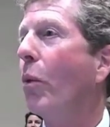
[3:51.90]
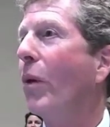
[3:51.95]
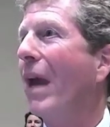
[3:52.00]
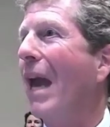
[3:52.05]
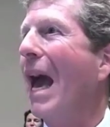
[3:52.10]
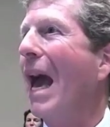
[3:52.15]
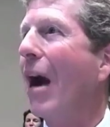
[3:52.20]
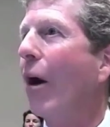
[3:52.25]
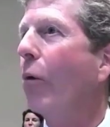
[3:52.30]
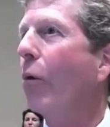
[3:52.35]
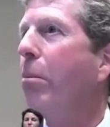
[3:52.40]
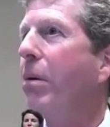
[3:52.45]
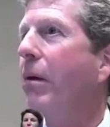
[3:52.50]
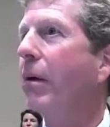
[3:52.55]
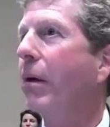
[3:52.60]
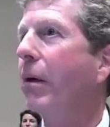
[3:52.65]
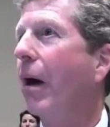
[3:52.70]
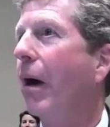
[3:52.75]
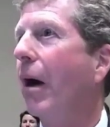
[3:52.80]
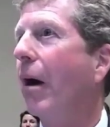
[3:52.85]
we
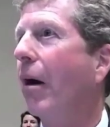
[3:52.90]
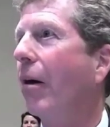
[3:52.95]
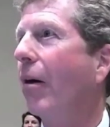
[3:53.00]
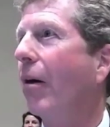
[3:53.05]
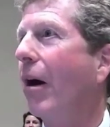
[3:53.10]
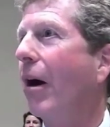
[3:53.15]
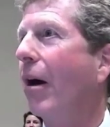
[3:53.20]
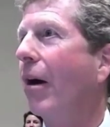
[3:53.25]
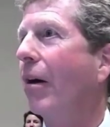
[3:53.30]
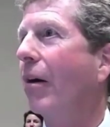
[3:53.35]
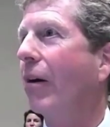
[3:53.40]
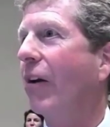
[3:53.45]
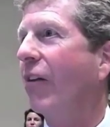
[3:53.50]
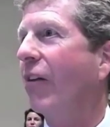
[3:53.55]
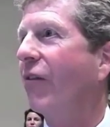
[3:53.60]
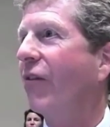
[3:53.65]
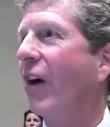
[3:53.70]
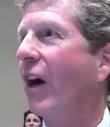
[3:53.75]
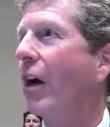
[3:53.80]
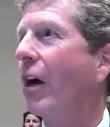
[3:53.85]
help
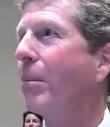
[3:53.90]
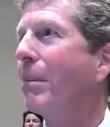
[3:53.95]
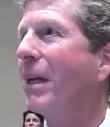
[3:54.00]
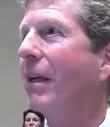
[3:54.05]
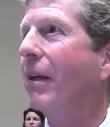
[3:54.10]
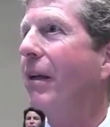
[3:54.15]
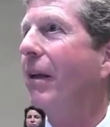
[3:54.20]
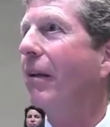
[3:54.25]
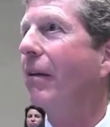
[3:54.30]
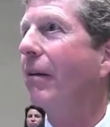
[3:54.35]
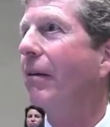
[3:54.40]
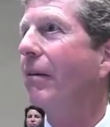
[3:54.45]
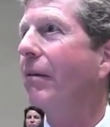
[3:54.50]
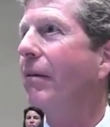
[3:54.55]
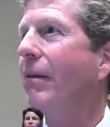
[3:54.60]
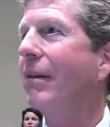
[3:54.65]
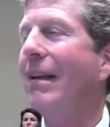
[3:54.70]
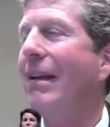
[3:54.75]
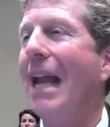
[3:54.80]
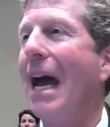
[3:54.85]
our environment?
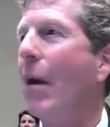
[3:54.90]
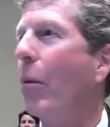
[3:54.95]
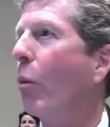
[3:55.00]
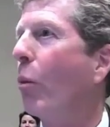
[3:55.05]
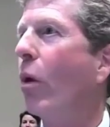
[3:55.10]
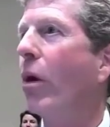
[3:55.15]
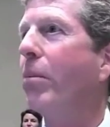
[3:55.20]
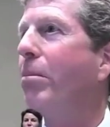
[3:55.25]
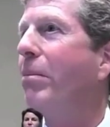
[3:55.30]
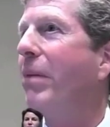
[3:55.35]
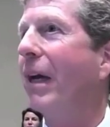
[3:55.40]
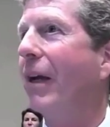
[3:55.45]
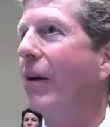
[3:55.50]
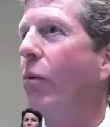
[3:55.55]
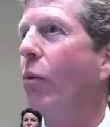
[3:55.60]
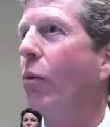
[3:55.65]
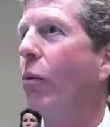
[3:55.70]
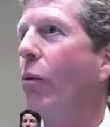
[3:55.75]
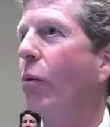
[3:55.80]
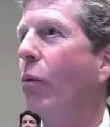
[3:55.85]
Not one
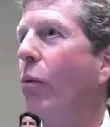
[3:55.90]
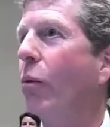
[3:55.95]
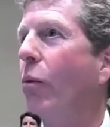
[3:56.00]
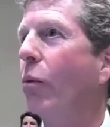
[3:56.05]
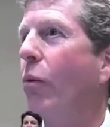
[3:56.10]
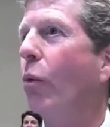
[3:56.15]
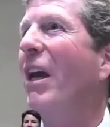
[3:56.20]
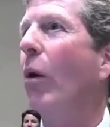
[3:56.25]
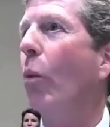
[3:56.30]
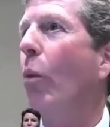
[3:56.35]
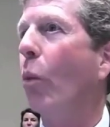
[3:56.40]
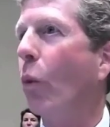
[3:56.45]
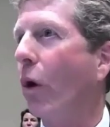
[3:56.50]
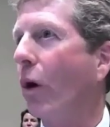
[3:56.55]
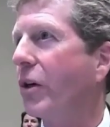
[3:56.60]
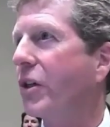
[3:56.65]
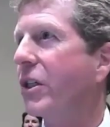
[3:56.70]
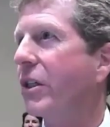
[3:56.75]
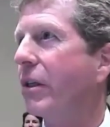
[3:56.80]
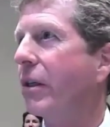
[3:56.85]
bit. We'll make it
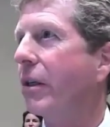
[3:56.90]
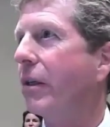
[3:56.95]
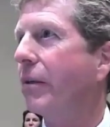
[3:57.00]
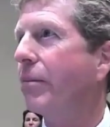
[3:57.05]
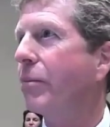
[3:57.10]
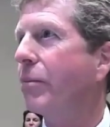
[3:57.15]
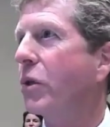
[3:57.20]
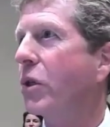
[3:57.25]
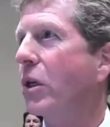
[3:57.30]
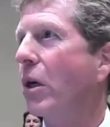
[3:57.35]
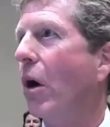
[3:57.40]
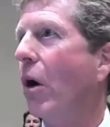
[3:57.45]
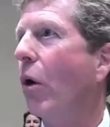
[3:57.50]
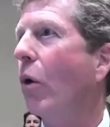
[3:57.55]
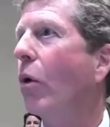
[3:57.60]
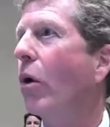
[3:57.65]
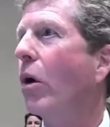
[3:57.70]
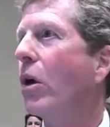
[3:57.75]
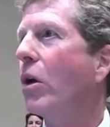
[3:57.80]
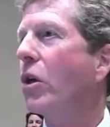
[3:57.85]
worse.
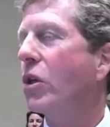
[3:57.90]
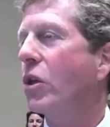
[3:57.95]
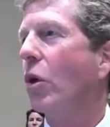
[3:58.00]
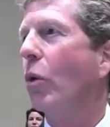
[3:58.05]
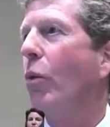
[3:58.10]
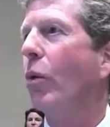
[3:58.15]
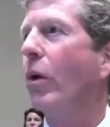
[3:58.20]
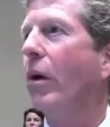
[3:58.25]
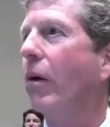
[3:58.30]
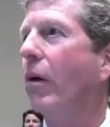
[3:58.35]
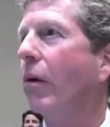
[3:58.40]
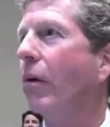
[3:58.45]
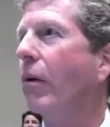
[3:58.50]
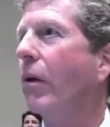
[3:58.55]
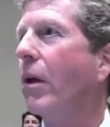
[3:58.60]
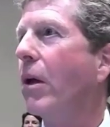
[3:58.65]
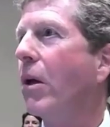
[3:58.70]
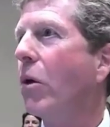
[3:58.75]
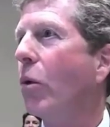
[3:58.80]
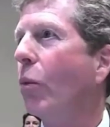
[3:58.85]
So we
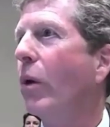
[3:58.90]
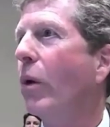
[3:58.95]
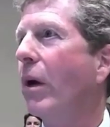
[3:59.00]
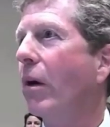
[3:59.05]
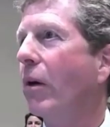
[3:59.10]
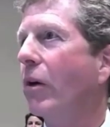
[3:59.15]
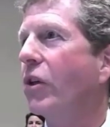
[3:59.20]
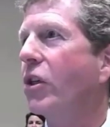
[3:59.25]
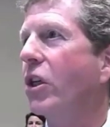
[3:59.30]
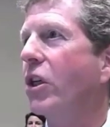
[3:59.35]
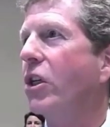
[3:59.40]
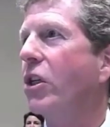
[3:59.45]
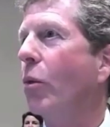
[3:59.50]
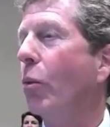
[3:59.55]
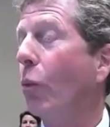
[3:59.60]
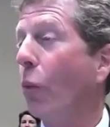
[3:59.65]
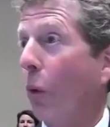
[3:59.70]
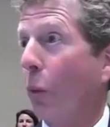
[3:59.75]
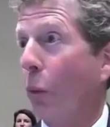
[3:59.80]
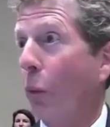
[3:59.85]
are just,